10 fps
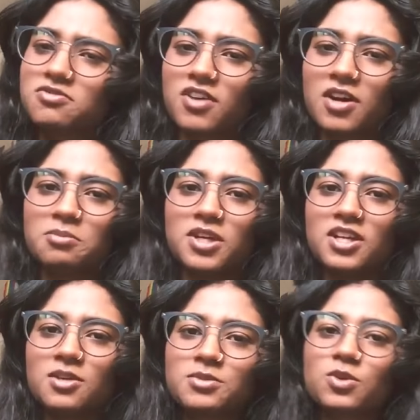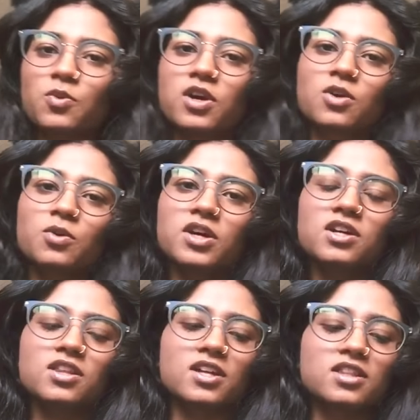fun medium to work
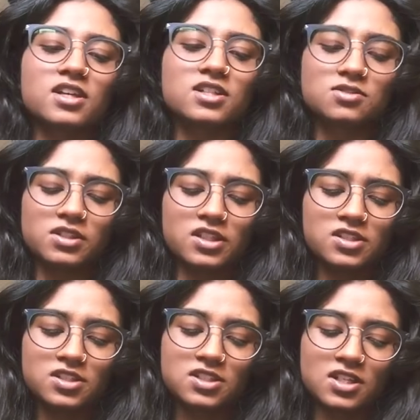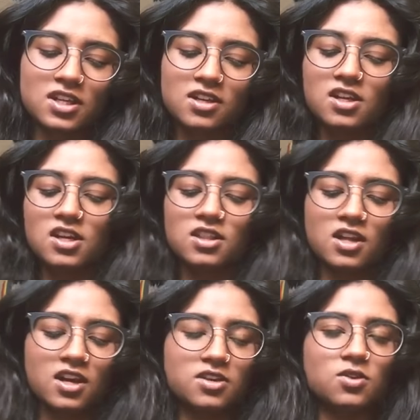with. I think it's really interesting
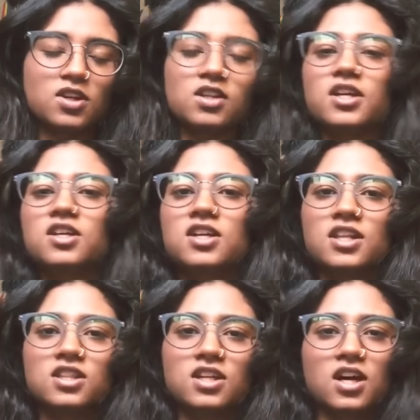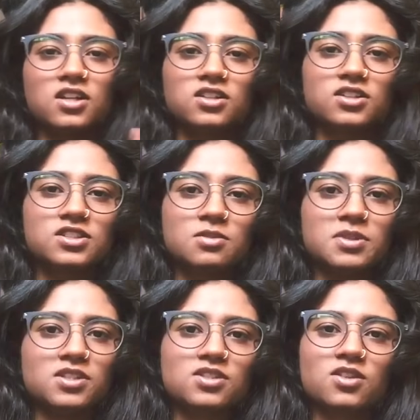that you can like get the colors to
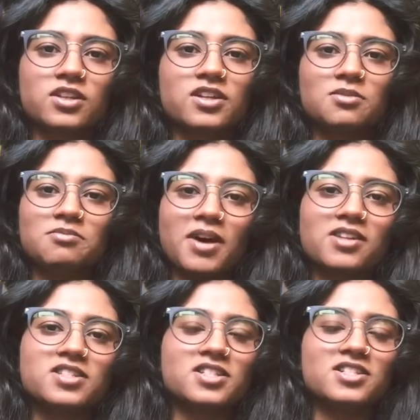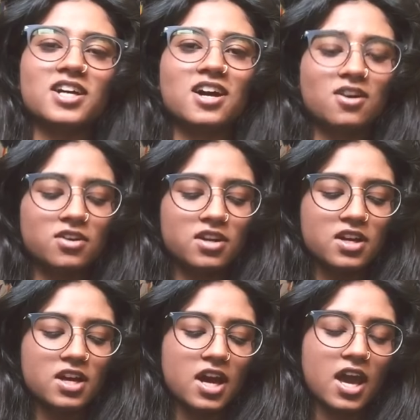be so like melted down,
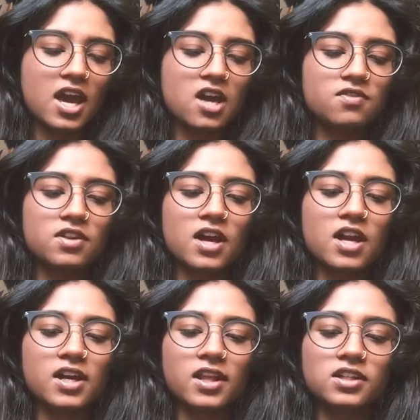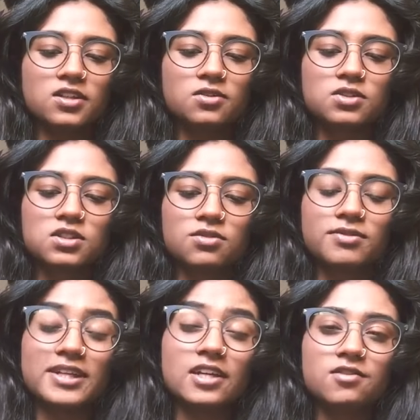and for that I like to use the
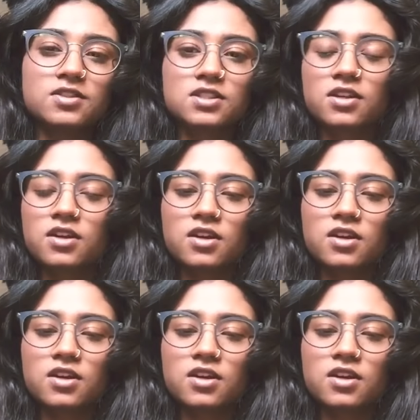Reeves